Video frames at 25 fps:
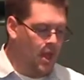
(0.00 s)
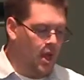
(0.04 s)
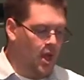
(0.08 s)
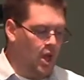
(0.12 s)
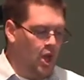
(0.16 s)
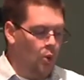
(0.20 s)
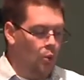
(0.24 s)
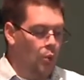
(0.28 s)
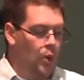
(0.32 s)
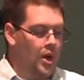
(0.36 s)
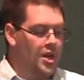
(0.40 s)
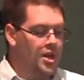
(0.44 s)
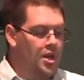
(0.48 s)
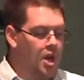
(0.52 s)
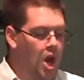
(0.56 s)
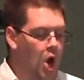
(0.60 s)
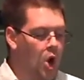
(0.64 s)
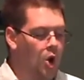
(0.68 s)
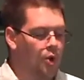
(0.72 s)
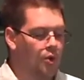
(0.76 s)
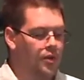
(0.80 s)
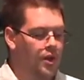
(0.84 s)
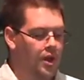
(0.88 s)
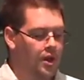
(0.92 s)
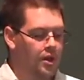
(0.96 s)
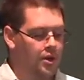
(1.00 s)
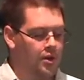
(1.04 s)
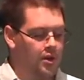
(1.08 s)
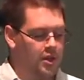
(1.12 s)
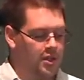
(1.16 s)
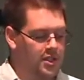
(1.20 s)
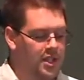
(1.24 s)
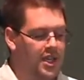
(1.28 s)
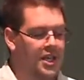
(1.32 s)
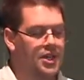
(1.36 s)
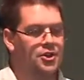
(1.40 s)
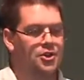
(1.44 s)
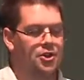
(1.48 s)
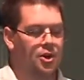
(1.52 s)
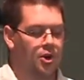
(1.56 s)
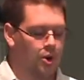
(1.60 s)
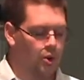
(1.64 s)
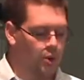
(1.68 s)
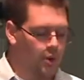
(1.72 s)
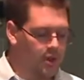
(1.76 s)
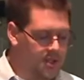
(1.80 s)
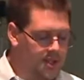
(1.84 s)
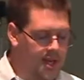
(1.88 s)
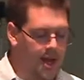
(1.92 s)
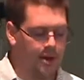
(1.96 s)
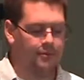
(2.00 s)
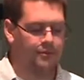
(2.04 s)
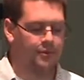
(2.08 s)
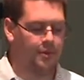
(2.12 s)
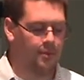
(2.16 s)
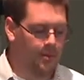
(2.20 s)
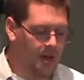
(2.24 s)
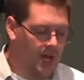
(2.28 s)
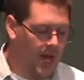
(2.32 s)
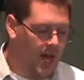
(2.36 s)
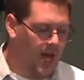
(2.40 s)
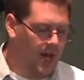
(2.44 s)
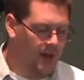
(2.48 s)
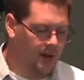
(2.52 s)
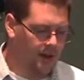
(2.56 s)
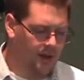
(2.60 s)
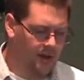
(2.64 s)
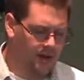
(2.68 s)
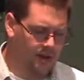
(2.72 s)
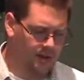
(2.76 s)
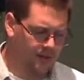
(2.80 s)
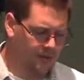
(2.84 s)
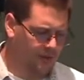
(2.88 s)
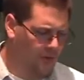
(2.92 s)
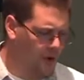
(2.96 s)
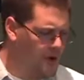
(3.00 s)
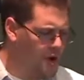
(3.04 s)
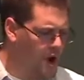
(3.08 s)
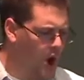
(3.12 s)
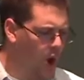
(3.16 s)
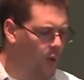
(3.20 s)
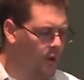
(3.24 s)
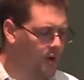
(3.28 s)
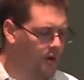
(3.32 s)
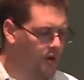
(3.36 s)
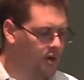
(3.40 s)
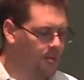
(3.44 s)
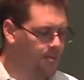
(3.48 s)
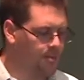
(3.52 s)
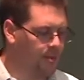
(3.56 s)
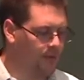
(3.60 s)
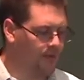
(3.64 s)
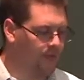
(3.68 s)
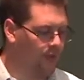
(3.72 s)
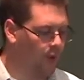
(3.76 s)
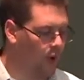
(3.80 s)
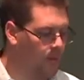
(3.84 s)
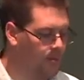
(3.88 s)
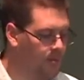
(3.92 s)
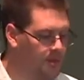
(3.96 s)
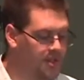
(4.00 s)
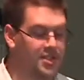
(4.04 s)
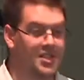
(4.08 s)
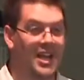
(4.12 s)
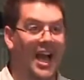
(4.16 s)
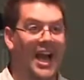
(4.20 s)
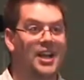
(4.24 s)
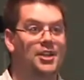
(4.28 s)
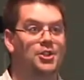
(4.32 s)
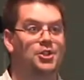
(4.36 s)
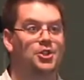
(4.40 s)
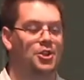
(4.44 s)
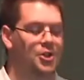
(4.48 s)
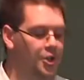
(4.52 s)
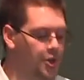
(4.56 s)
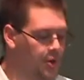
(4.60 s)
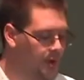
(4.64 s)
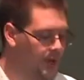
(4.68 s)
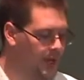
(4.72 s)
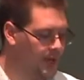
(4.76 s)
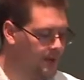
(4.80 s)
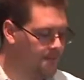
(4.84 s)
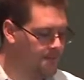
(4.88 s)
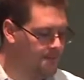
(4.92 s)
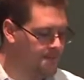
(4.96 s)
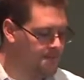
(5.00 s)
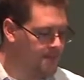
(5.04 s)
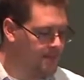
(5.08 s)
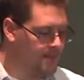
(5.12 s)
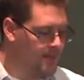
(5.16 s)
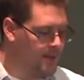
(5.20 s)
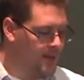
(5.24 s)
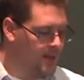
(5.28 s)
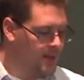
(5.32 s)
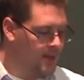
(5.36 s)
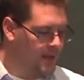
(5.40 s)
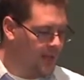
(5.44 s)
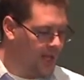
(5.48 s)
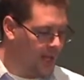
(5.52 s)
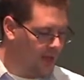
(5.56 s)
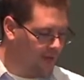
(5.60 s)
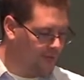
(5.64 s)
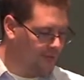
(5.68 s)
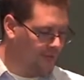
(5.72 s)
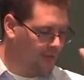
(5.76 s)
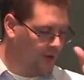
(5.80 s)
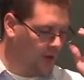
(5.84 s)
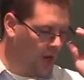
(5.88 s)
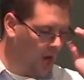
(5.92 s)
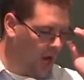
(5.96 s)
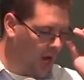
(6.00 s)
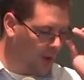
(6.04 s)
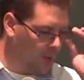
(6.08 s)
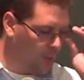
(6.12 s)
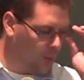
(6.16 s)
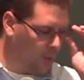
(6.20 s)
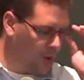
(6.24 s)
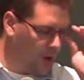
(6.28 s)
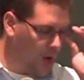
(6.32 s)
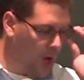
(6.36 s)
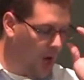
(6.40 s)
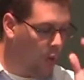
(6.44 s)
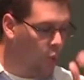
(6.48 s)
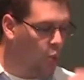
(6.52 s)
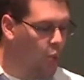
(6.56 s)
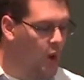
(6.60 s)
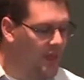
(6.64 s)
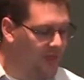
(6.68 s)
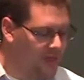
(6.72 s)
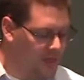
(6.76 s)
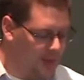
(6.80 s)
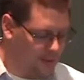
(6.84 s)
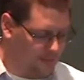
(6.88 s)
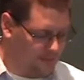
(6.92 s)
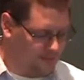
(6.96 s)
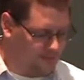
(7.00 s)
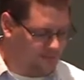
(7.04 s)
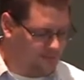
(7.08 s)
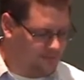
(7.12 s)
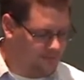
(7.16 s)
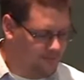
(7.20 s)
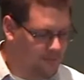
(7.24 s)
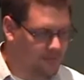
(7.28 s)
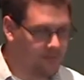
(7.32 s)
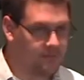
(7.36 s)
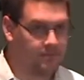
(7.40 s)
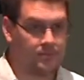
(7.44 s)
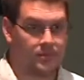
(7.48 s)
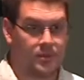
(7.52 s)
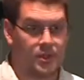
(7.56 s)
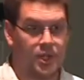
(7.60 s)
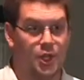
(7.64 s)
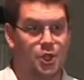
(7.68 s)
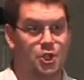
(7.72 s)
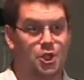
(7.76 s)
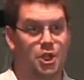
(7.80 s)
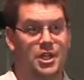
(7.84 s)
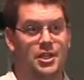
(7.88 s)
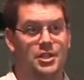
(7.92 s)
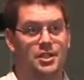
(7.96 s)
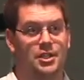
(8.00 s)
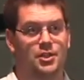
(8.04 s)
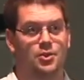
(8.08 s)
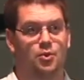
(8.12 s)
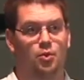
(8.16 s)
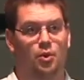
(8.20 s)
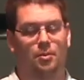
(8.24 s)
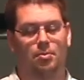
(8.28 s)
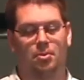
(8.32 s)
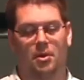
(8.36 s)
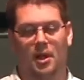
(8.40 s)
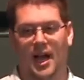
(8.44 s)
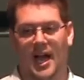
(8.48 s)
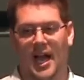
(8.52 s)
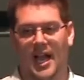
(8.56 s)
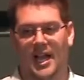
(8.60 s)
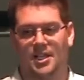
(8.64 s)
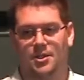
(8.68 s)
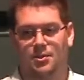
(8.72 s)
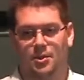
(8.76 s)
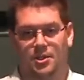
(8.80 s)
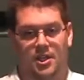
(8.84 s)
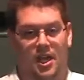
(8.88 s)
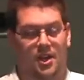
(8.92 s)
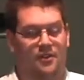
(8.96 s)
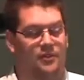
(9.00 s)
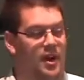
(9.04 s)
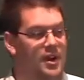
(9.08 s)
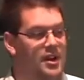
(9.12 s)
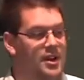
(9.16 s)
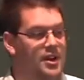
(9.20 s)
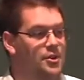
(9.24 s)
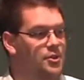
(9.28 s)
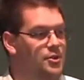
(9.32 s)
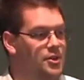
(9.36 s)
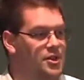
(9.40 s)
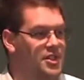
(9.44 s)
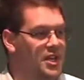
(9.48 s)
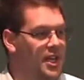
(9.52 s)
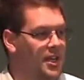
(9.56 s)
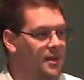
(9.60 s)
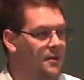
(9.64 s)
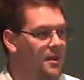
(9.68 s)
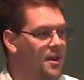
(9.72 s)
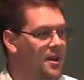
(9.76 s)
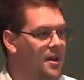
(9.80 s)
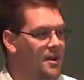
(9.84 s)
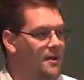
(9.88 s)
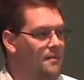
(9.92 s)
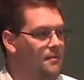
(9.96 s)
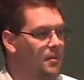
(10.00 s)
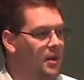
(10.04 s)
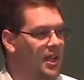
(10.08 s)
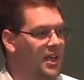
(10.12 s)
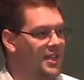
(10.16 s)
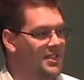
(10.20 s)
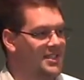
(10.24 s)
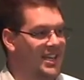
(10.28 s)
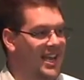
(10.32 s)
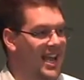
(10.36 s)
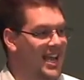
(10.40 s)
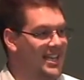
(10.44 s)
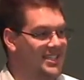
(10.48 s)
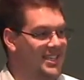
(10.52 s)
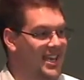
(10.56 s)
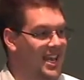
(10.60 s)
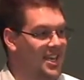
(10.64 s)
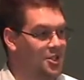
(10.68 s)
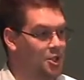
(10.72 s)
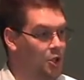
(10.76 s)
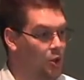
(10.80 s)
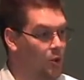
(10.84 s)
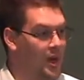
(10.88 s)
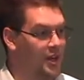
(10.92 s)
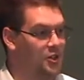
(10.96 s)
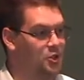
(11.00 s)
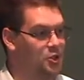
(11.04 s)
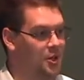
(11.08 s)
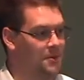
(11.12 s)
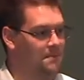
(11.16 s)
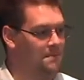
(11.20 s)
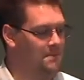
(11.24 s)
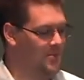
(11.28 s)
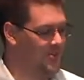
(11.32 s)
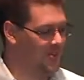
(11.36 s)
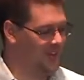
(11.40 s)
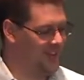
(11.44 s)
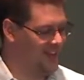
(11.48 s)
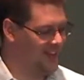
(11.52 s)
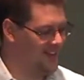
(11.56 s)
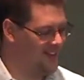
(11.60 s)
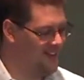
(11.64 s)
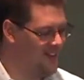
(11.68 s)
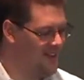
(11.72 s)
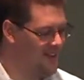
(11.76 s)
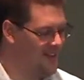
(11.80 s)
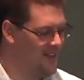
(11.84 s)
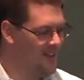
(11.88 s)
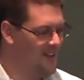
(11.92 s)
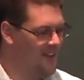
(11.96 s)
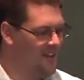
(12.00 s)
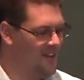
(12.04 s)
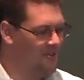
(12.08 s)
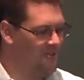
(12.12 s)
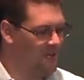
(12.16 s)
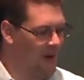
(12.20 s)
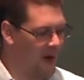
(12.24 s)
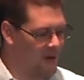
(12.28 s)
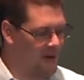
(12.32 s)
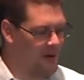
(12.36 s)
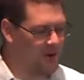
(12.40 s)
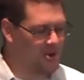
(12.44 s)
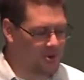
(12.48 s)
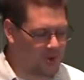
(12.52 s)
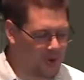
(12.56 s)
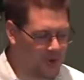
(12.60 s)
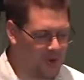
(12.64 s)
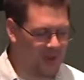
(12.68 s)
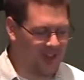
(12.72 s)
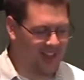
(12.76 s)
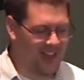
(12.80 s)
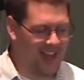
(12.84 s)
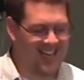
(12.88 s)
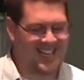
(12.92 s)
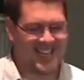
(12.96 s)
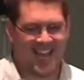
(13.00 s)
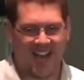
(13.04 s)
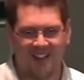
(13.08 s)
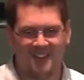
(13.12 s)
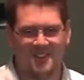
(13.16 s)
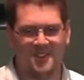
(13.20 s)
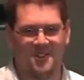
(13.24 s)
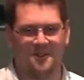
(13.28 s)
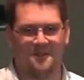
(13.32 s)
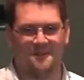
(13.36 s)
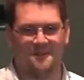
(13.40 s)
we know that you're a teacher who has come from God, for no one could perform the signs you're doing if God were not with him. Jesus replies, which I find interesting because he hasn't asked a question, very truly I tell you,